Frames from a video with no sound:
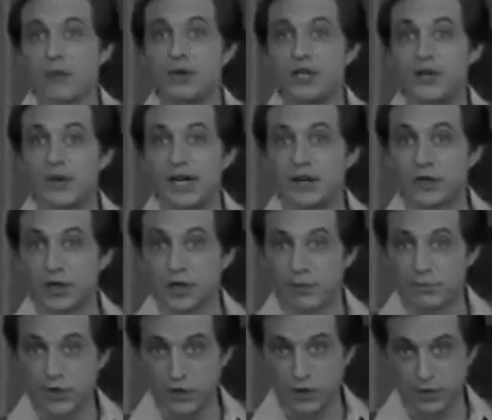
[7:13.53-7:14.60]
when you hear the
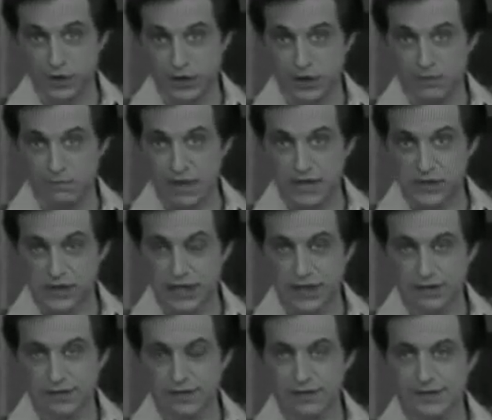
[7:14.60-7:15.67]
computer term basic,
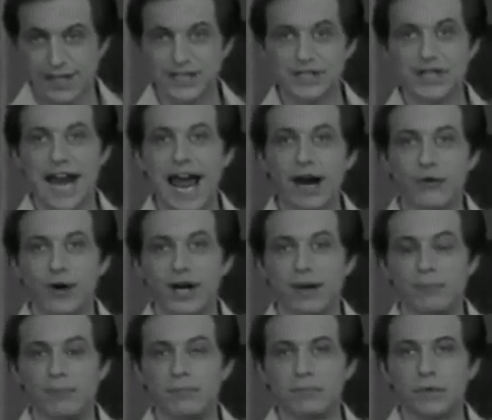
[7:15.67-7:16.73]
it's an
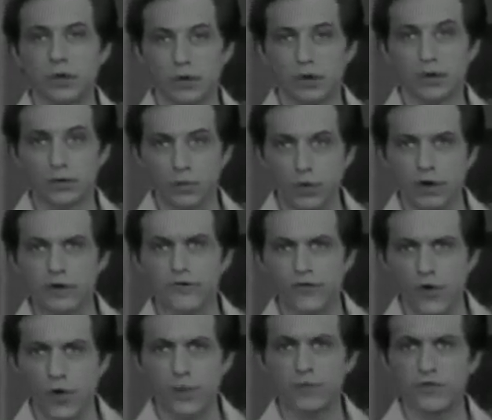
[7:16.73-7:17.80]
acronym or a word
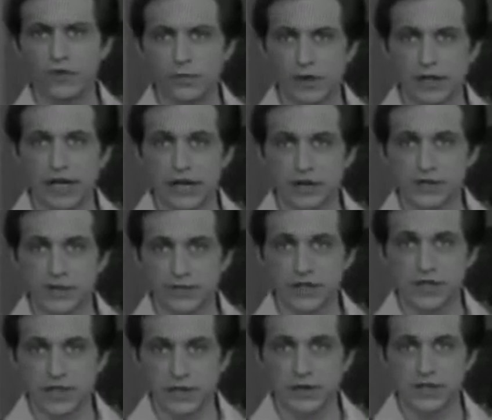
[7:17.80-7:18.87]
formed from the letters of a
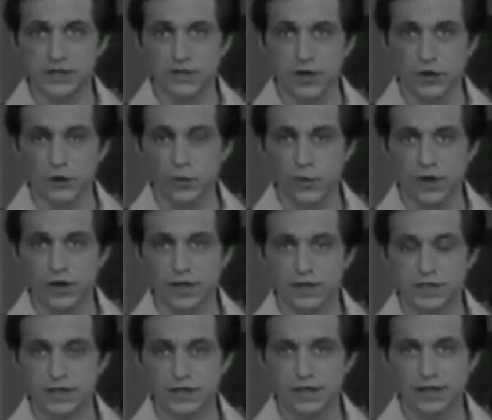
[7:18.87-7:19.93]
series of other
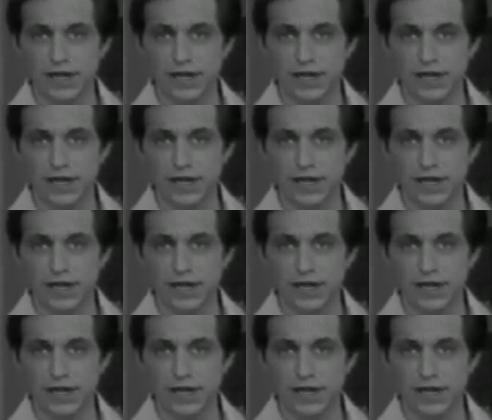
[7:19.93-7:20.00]
words.